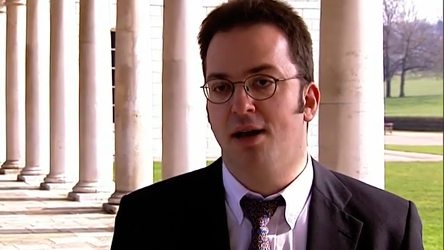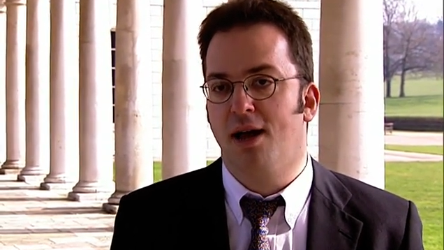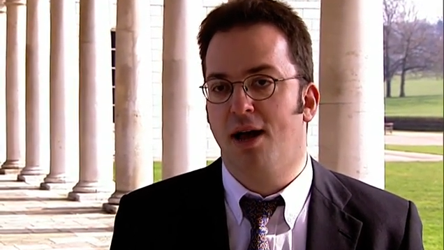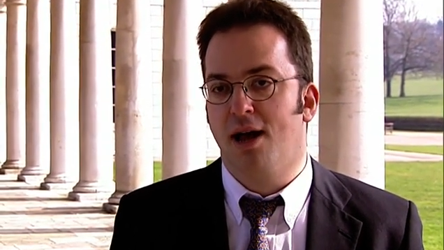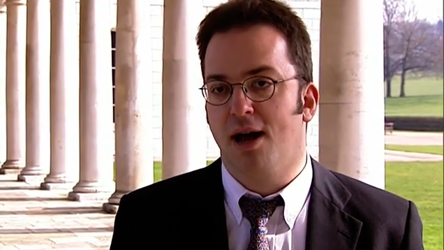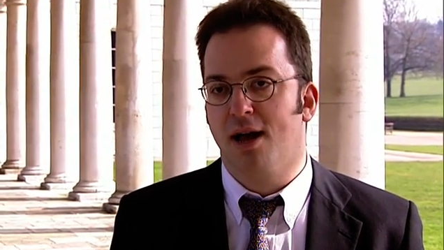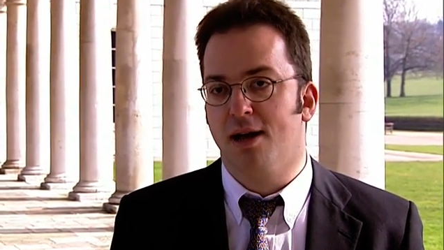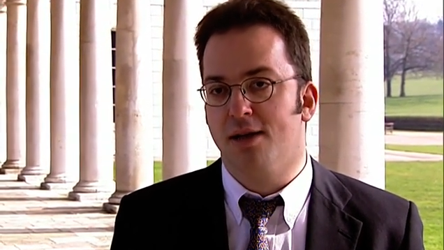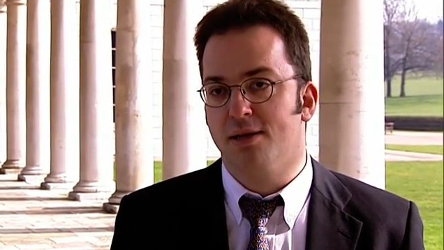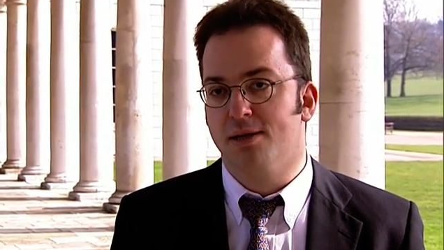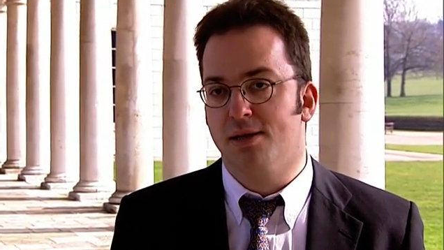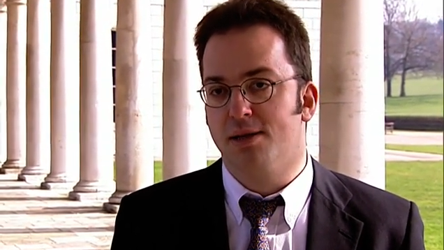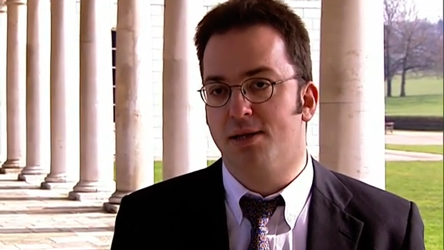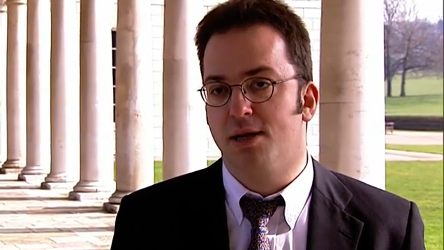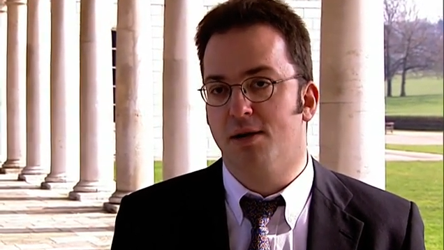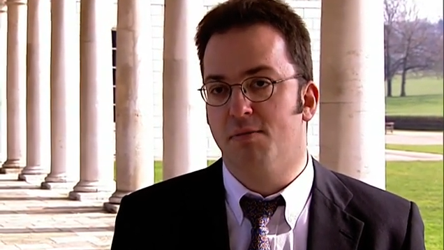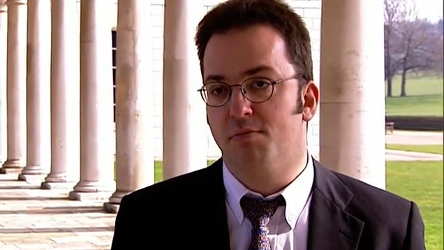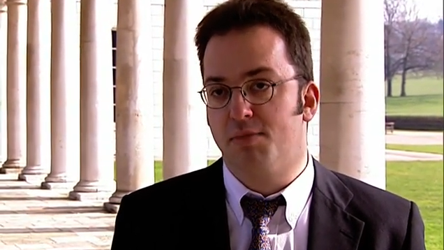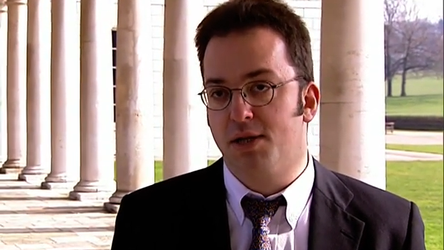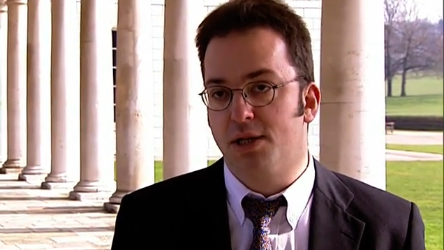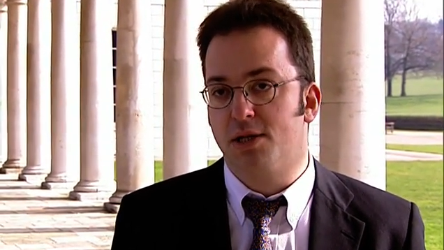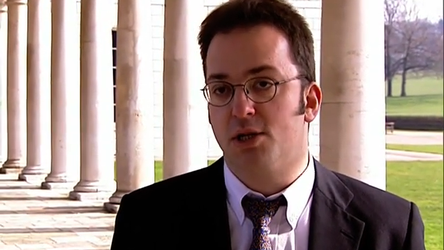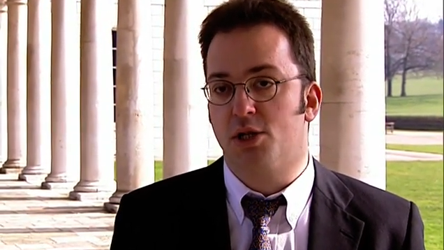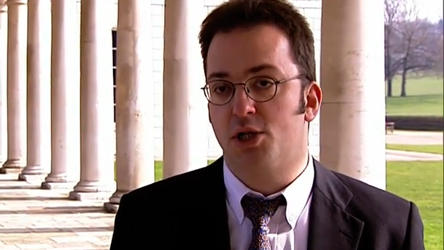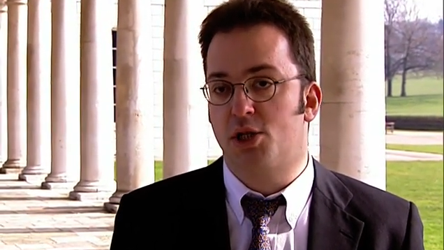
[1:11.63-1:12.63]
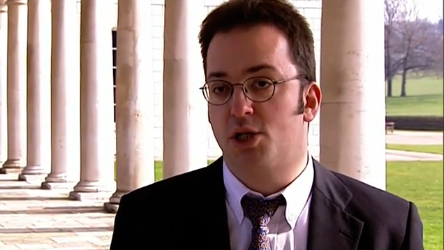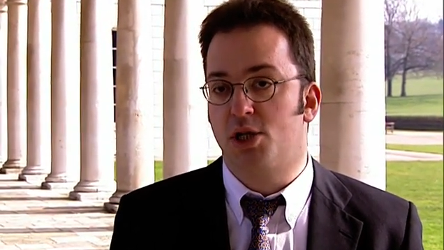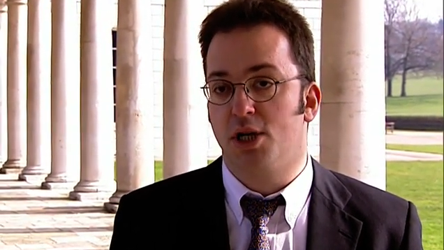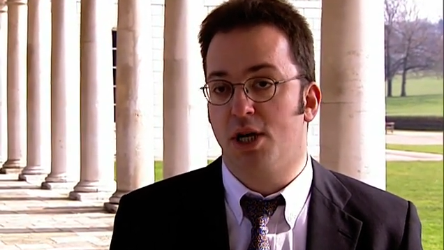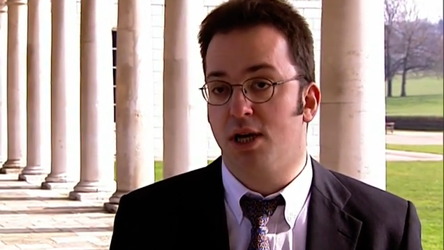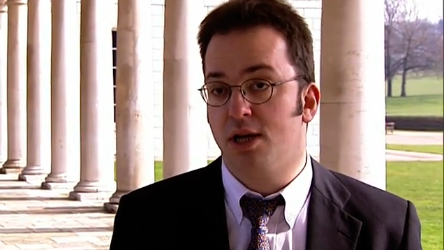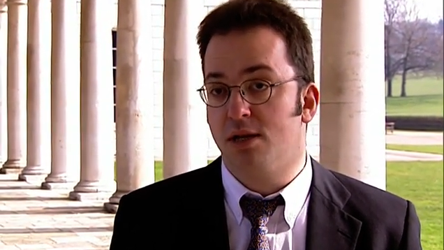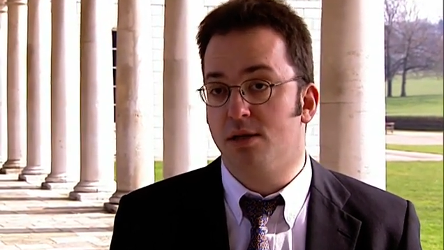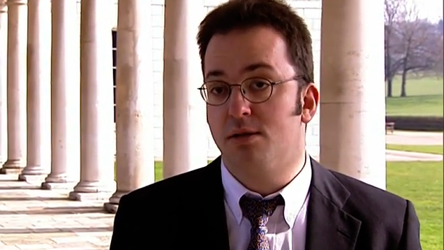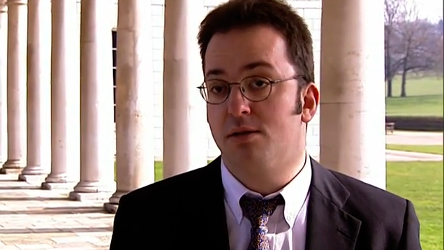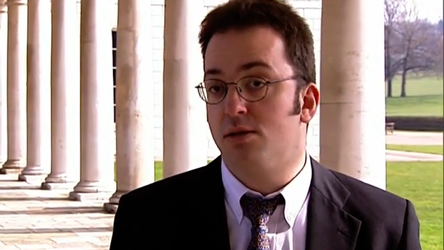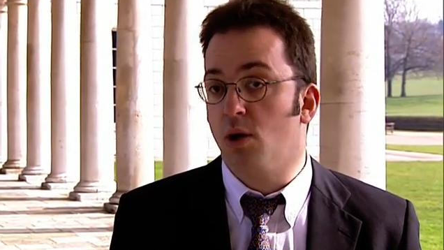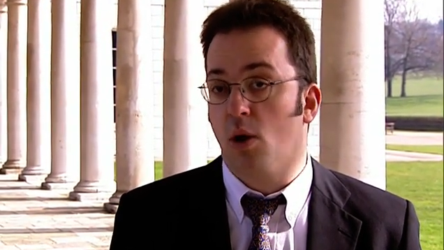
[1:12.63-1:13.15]
and British
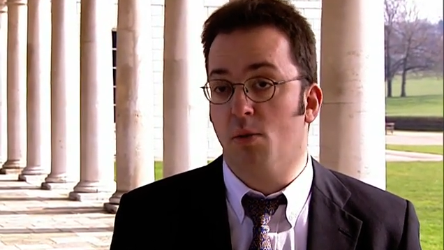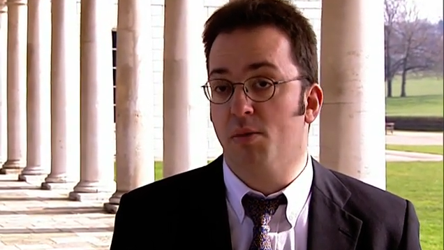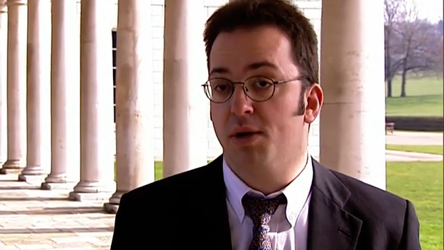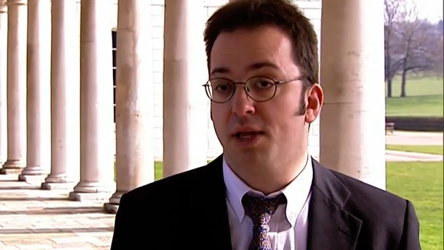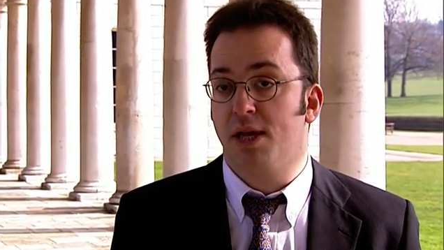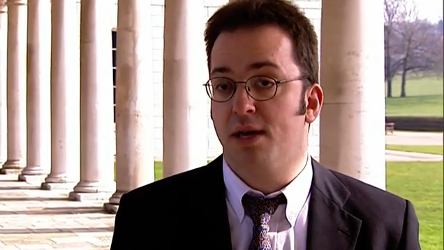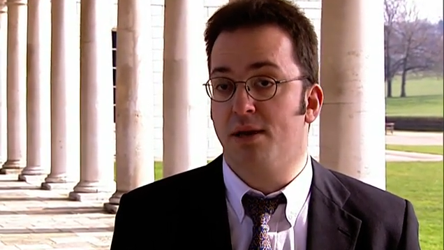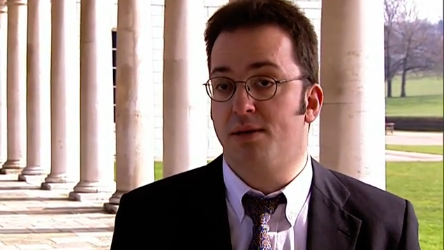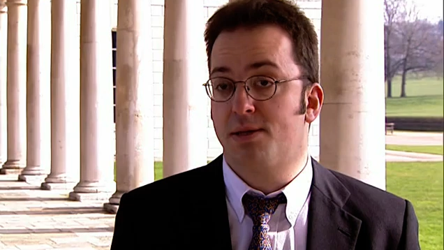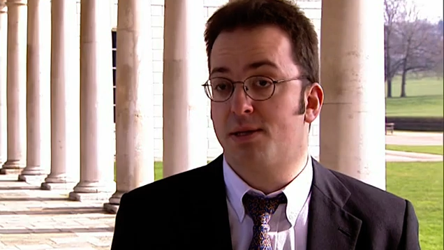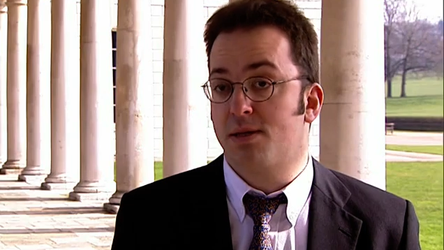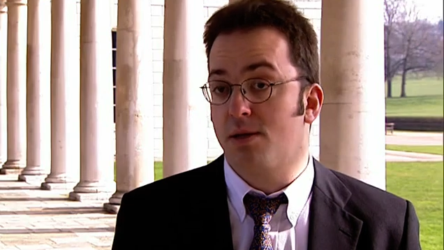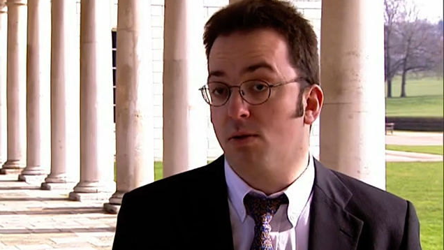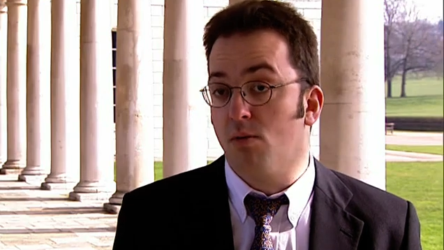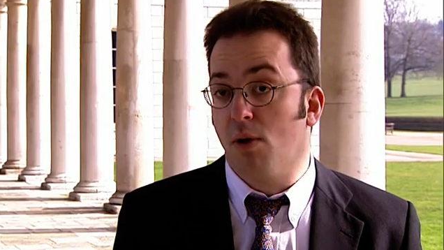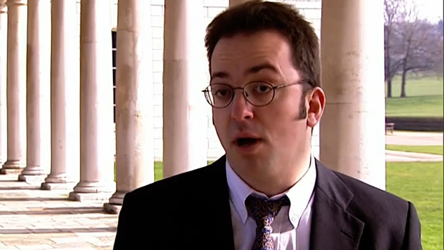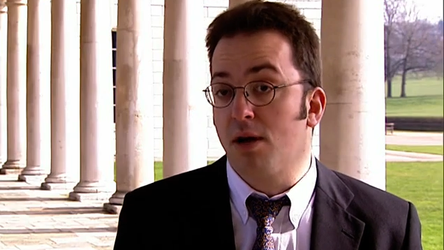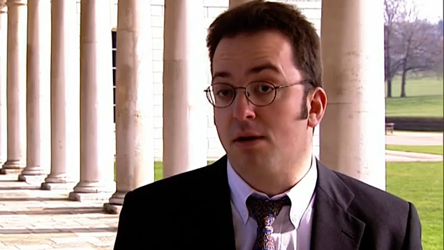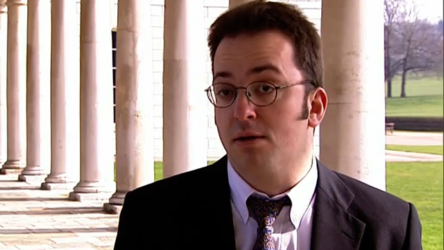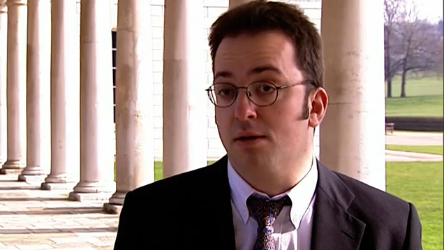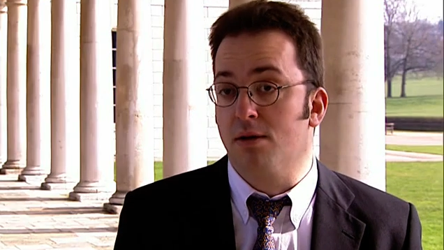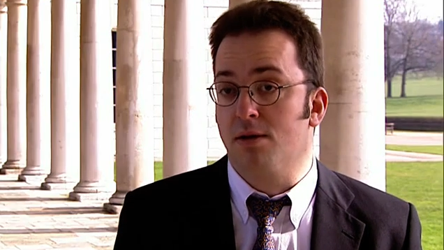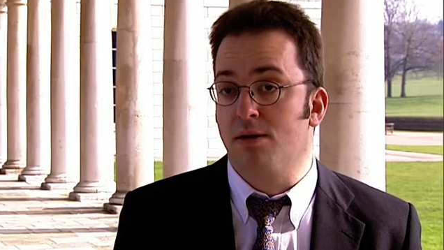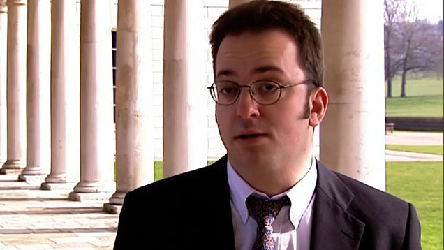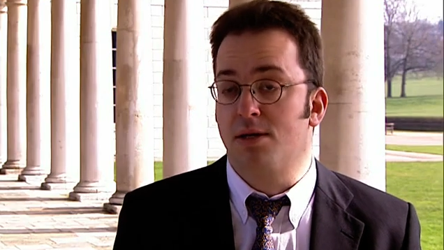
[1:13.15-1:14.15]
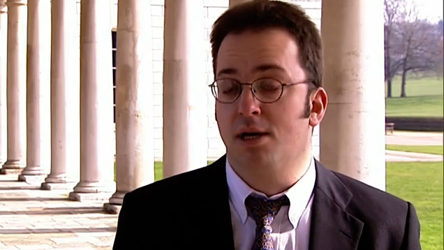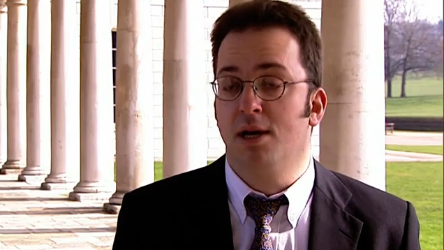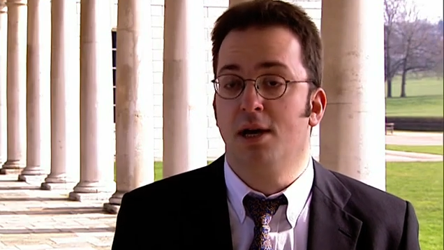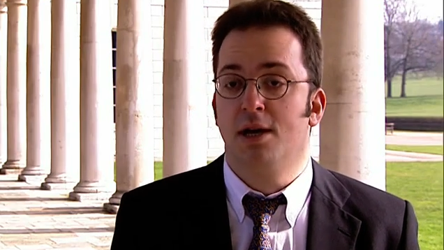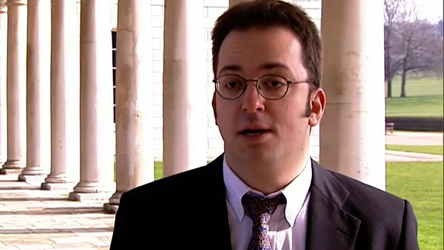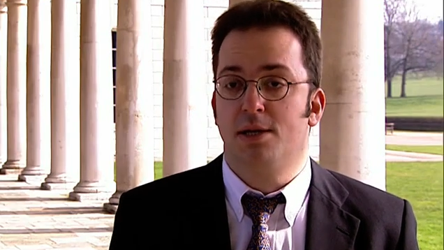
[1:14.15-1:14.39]
trade dominates the world.